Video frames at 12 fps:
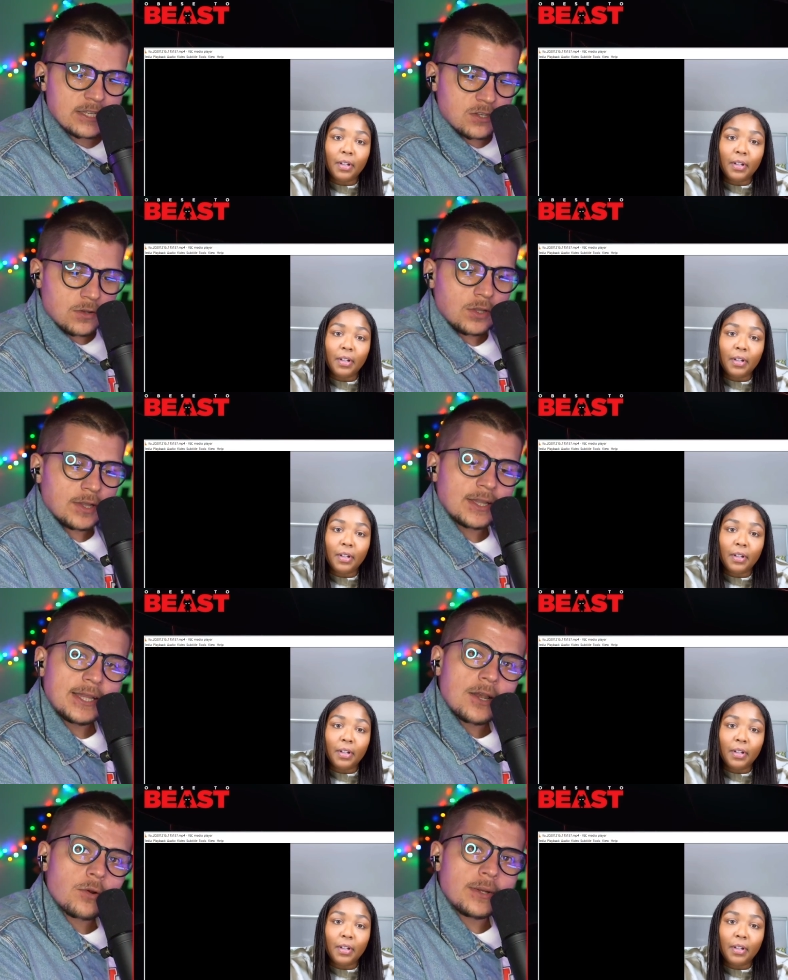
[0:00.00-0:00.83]
Speaker 1: is
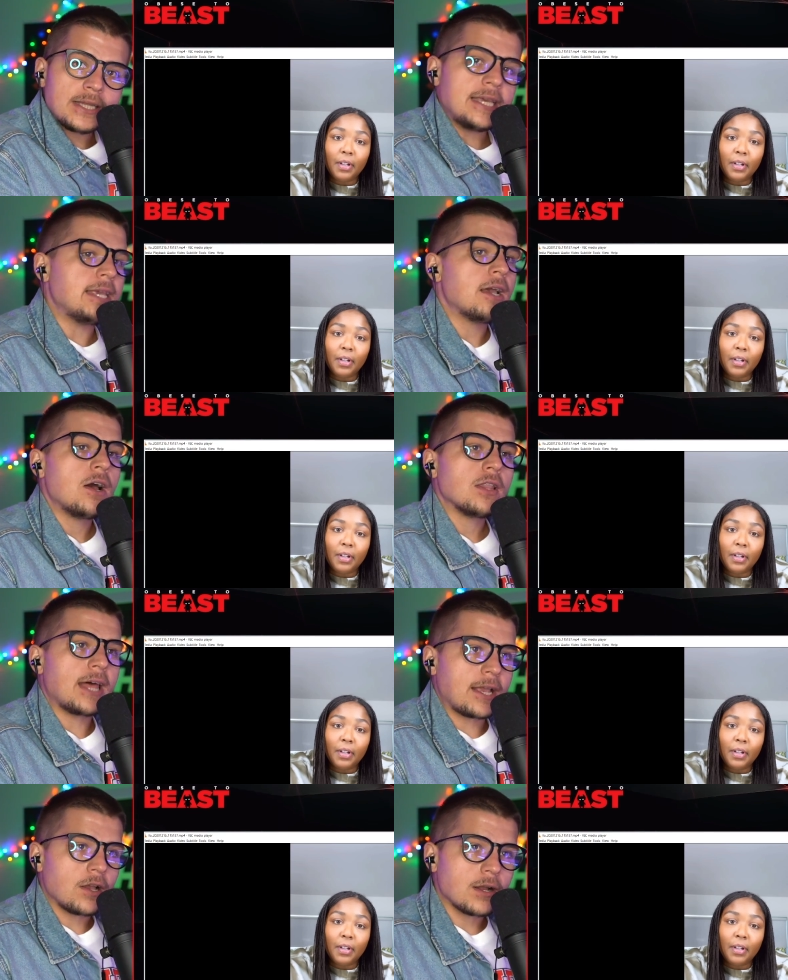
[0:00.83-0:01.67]
literally
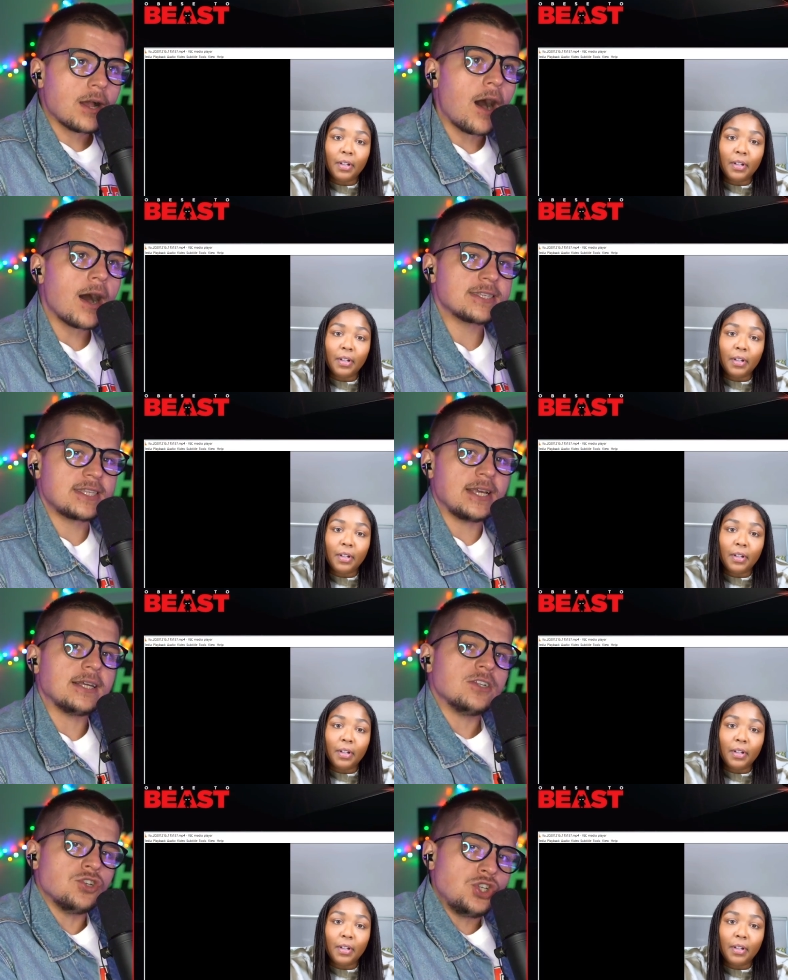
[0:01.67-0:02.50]
like
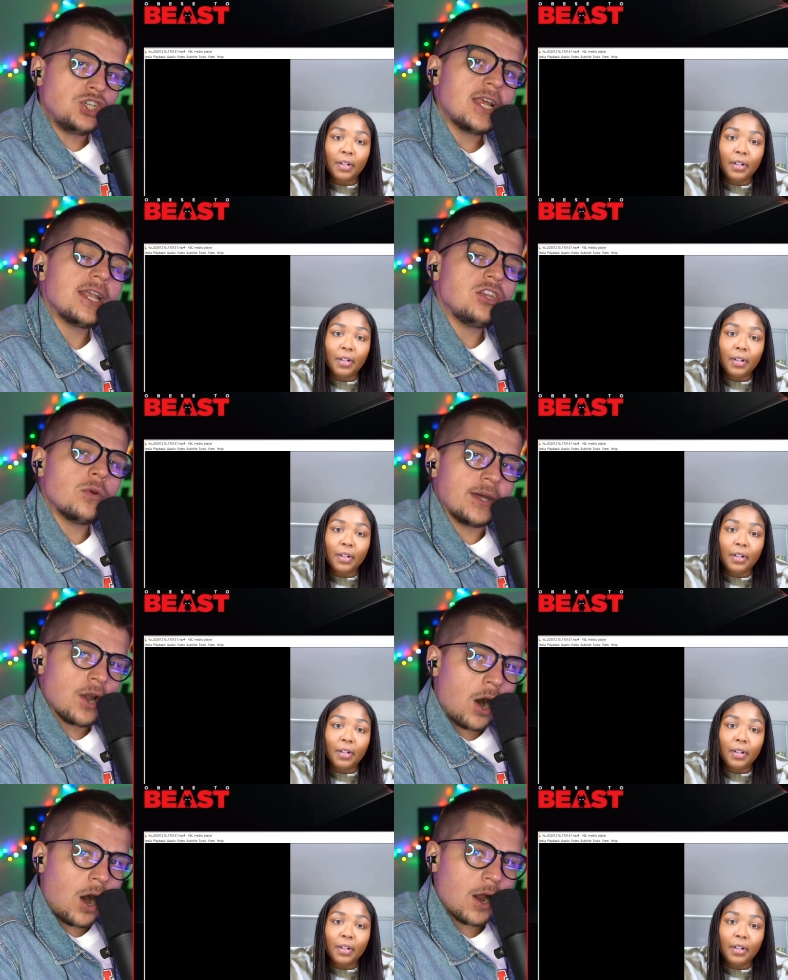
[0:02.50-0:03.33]
causing
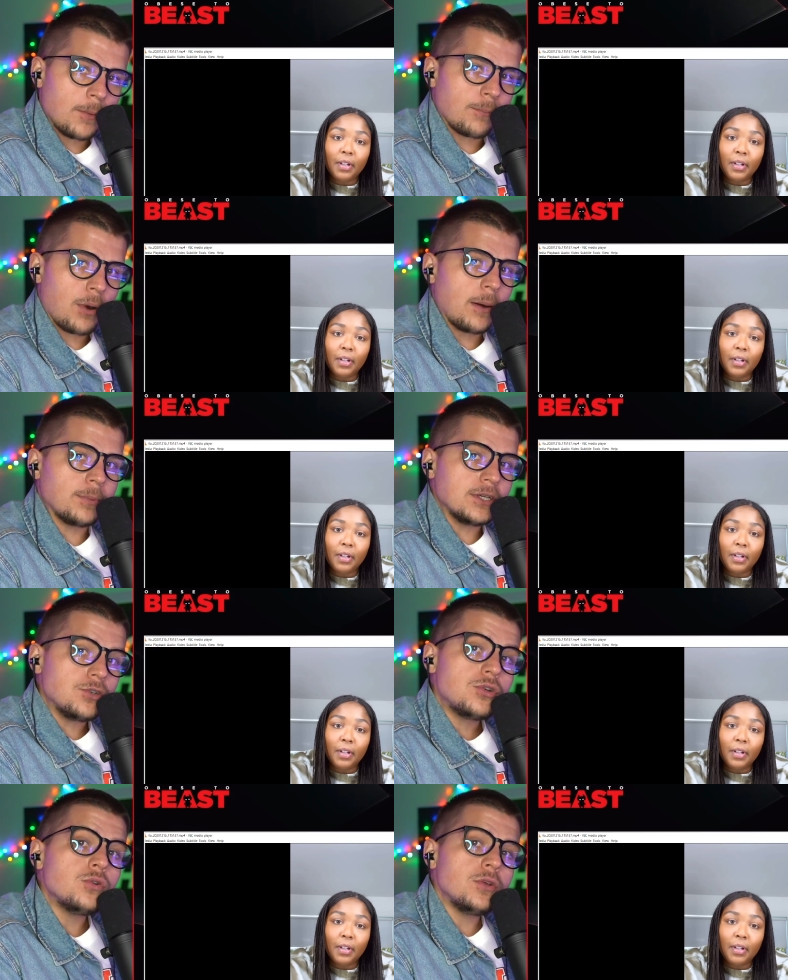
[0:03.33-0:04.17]
genuine harm
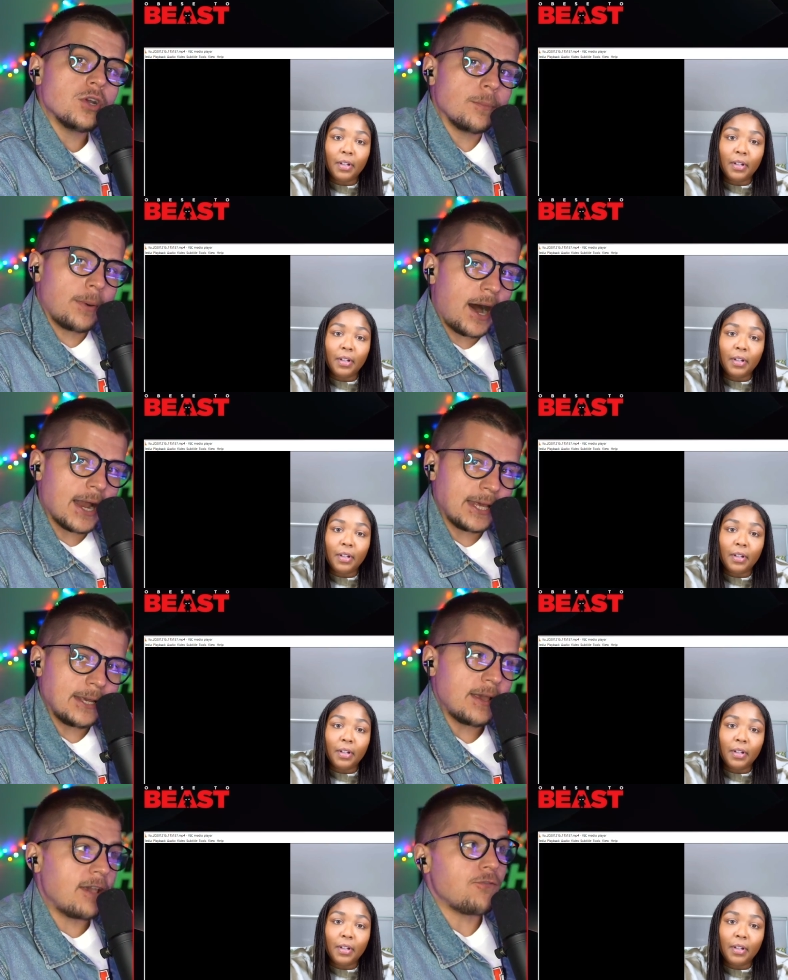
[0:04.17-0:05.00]
probably to your
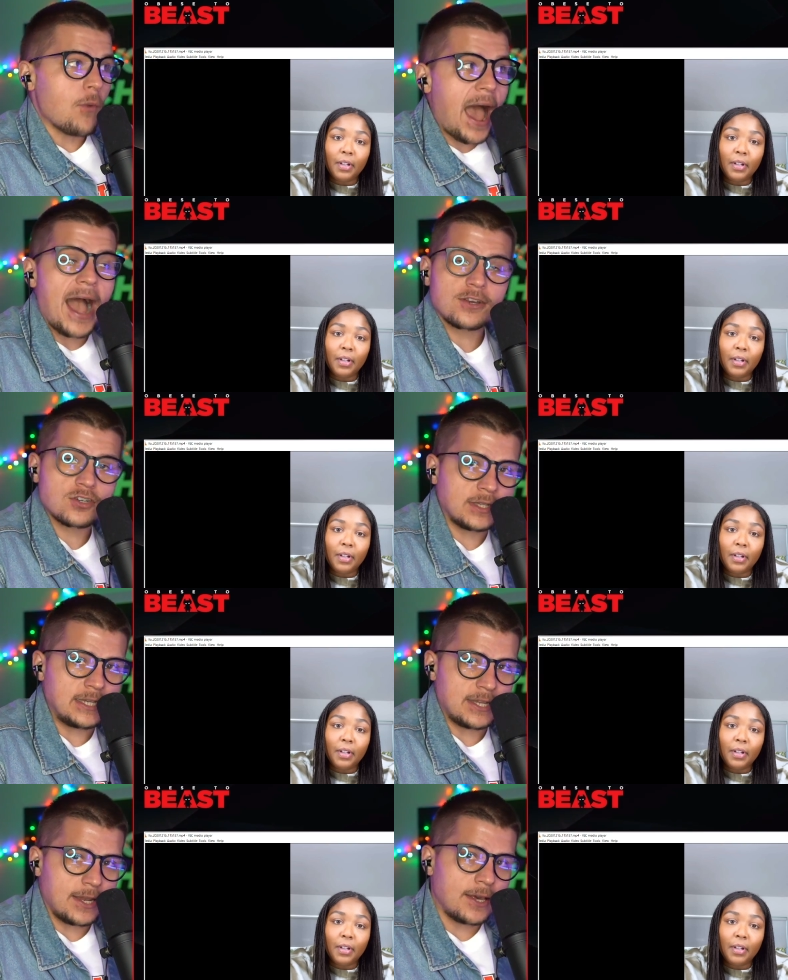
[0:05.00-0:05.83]
body if you
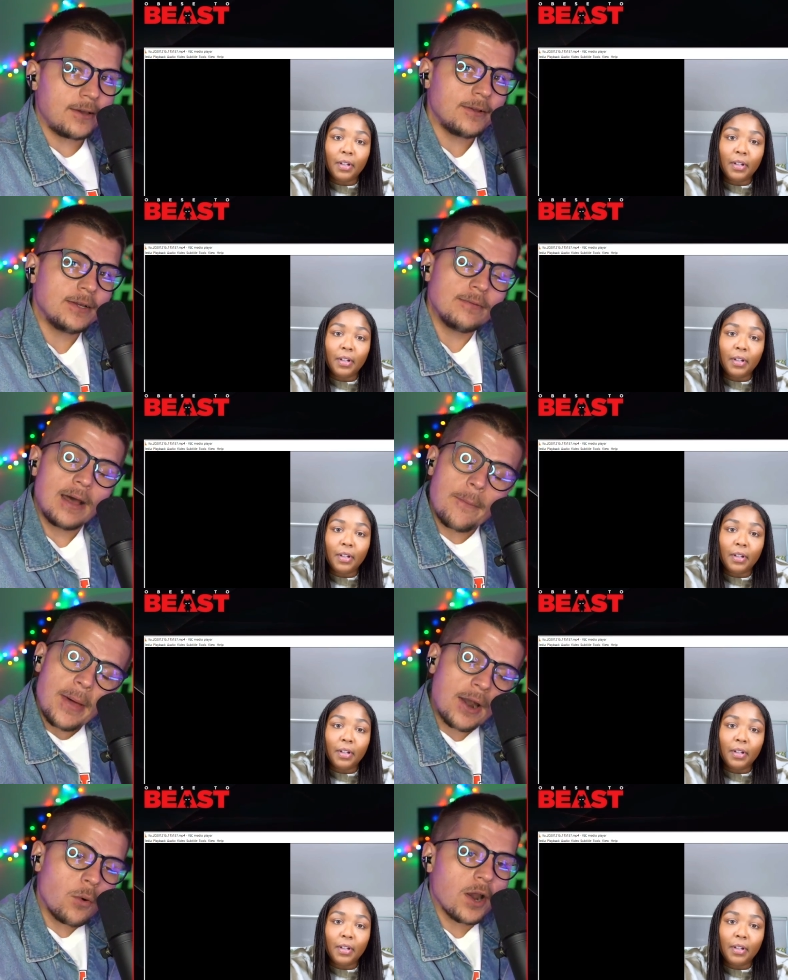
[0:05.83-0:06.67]
actually did it.
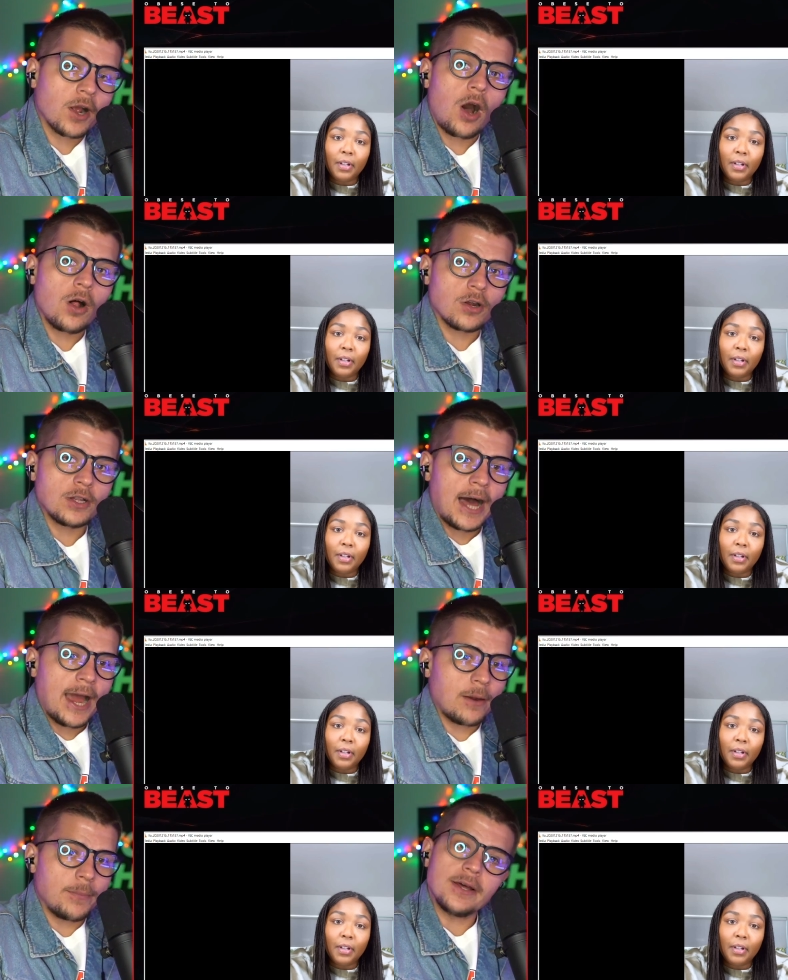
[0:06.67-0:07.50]
I'm, I don't want to call her a
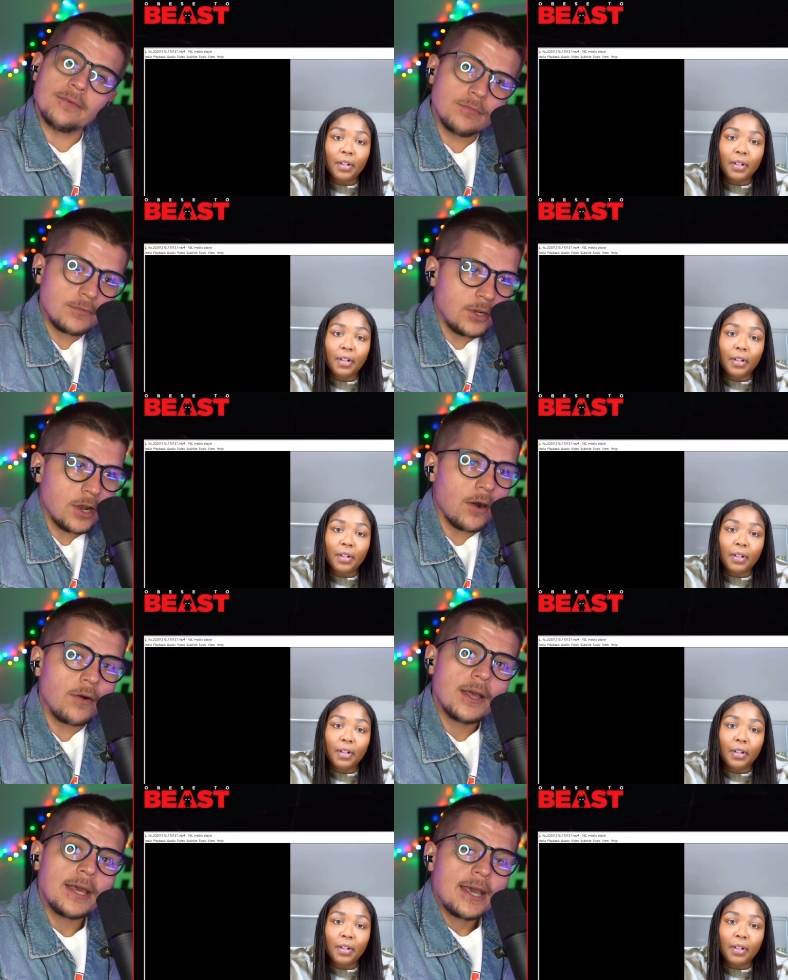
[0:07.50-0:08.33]
liar, but you
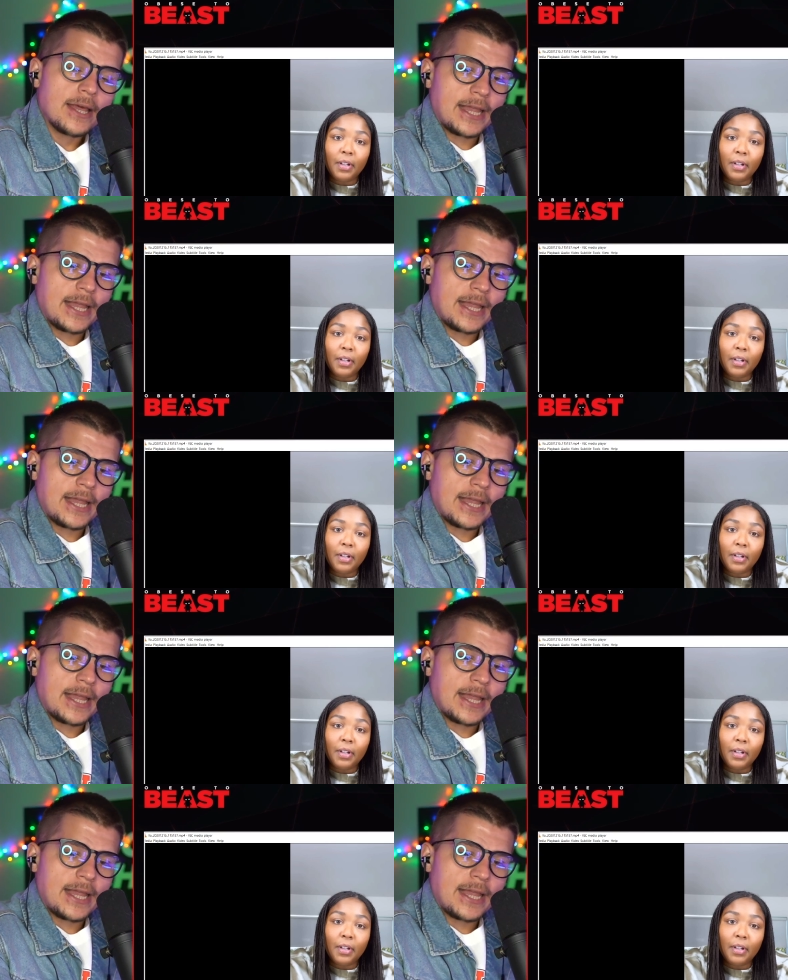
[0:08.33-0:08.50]
know,